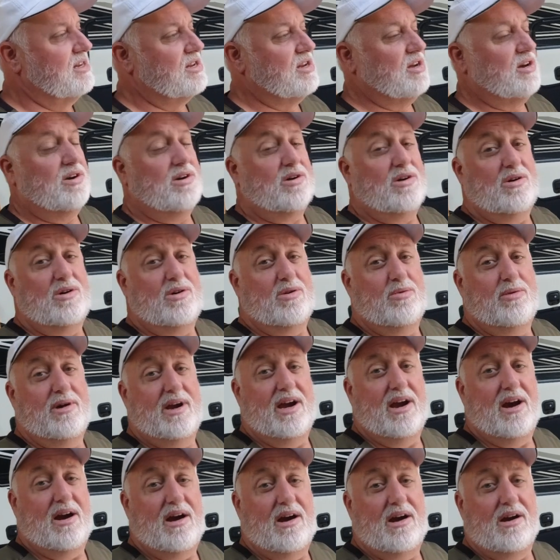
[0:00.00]
So
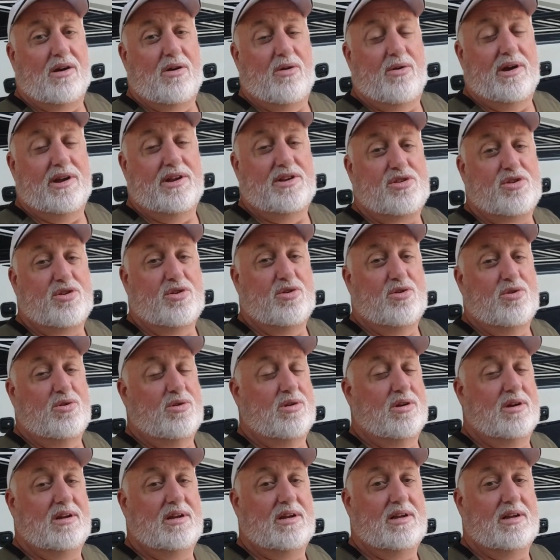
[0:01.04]
we are going to
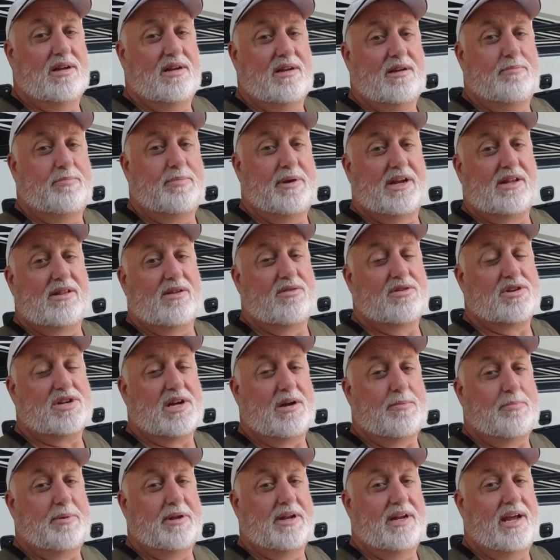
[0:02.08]
pick those
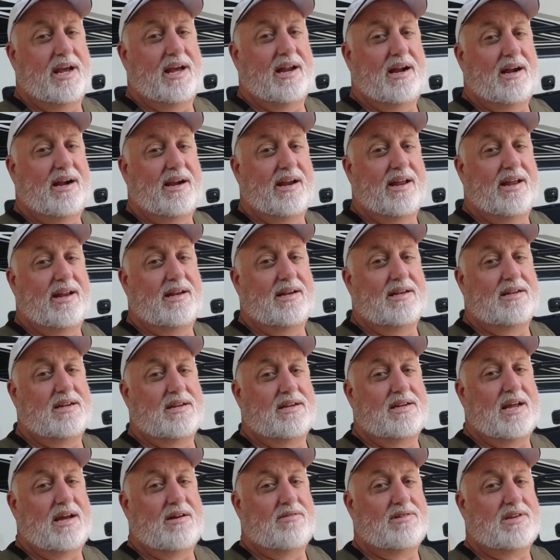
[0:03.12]
up and head on in to
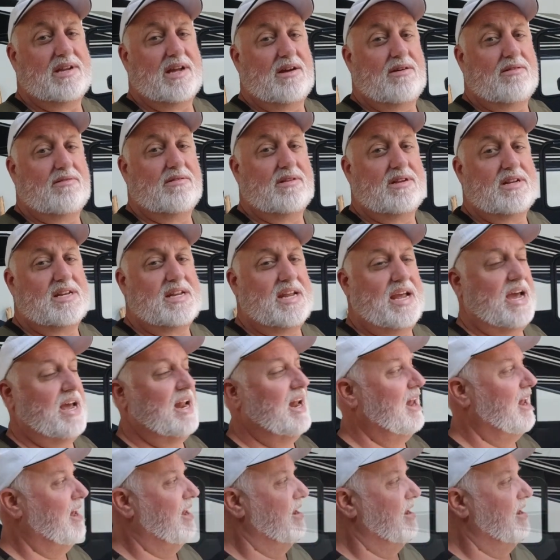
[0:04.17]
downtown Seattle.